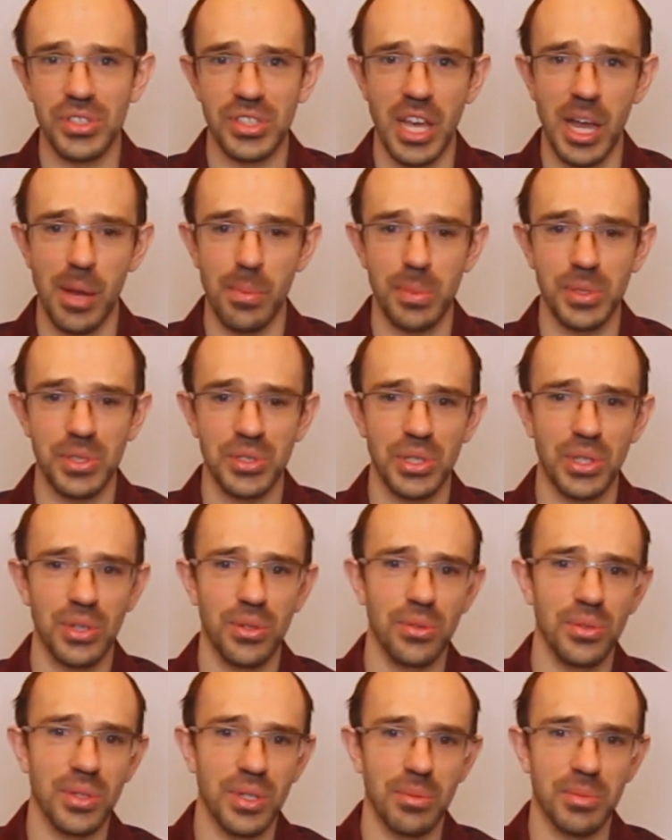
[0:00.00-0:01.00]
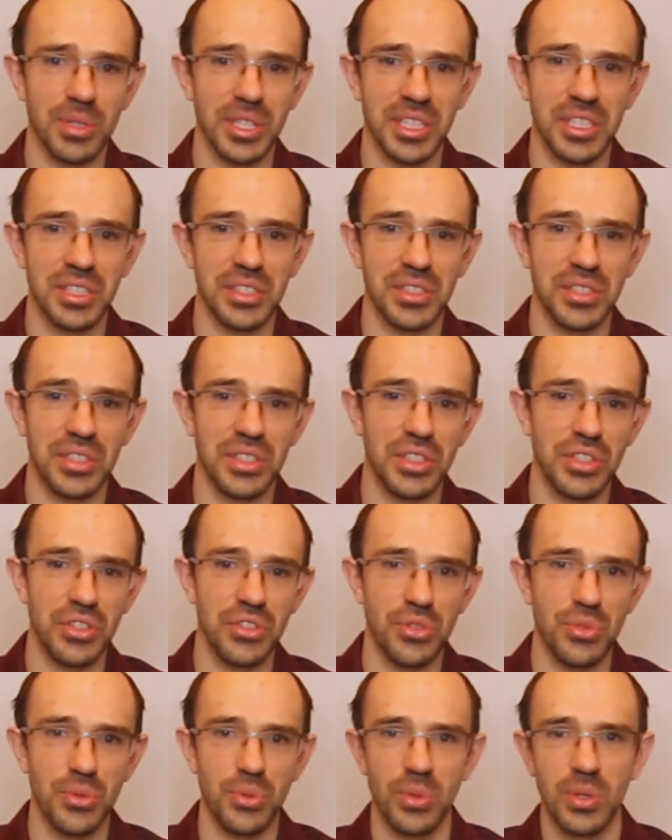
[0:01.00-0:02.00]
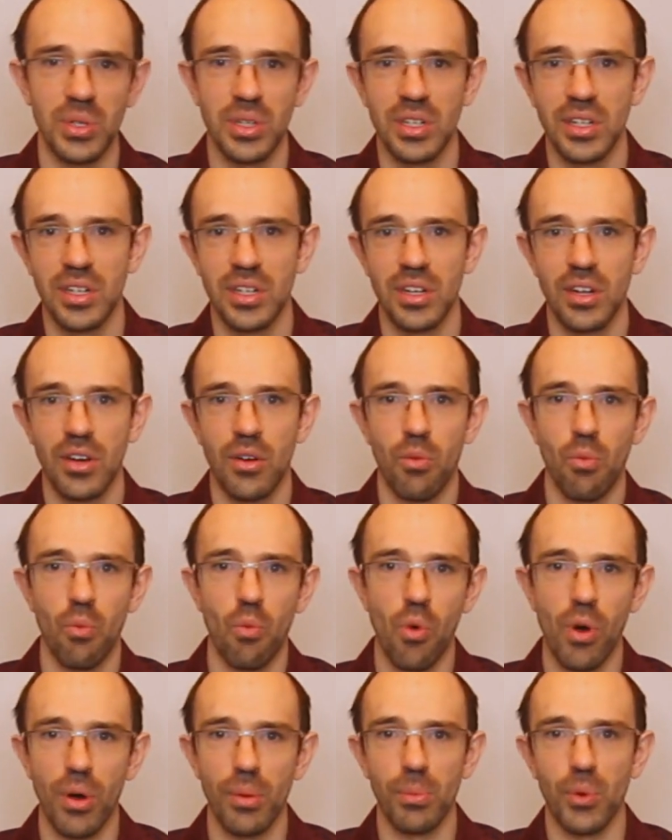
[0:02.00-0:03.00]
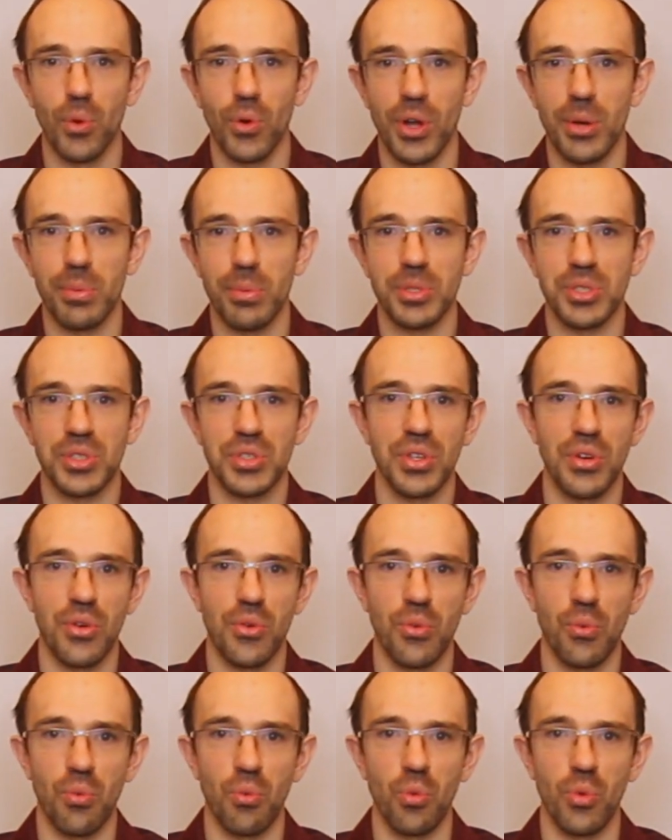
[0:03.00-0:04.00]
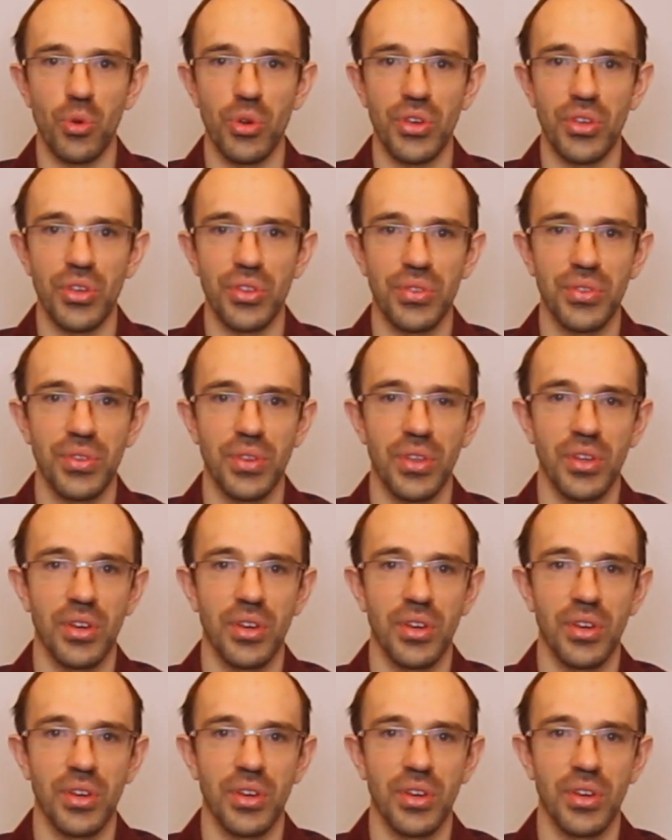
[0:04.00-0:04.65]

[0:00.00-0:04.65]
episode. I'm going to continue one more episode with